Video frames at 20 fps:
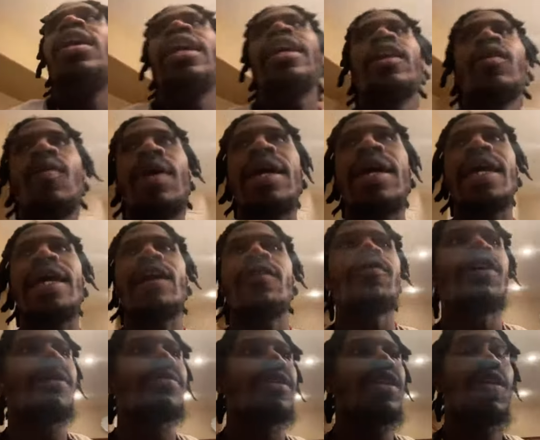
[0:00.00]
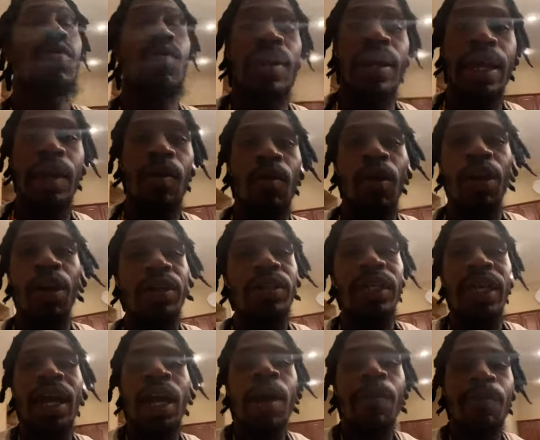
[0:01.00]
and the way they erupt and the way they work?
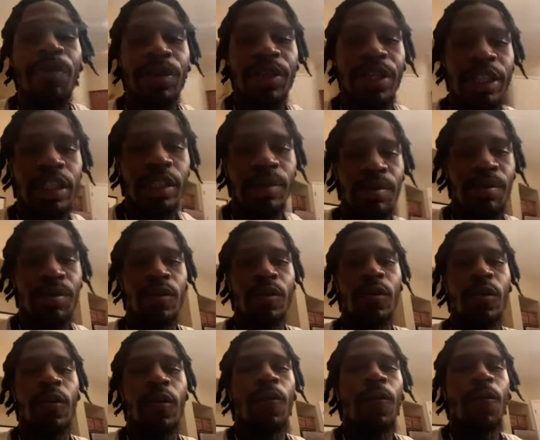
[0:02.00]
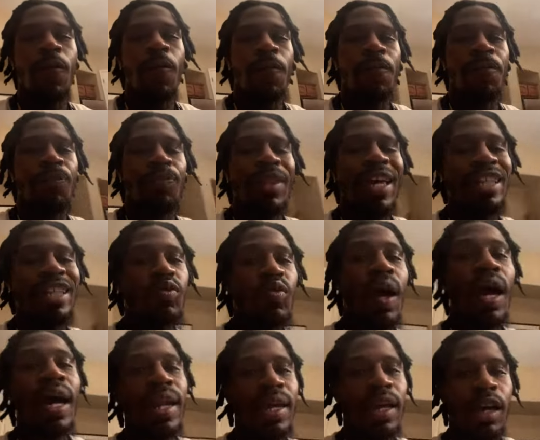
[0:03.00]
They unpredictable. That's
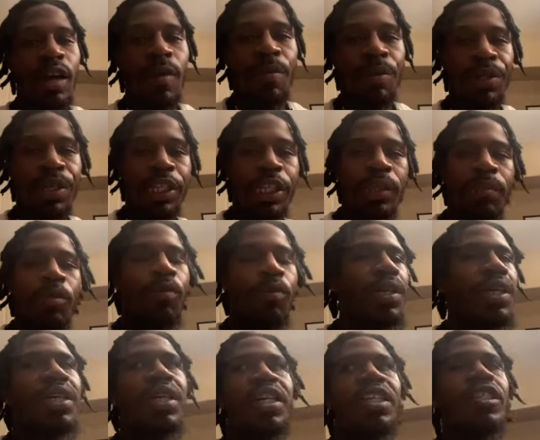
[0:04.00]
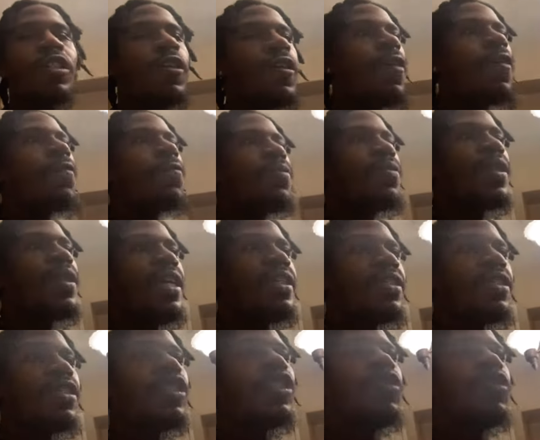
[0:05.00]
why they unpredictable, because it's a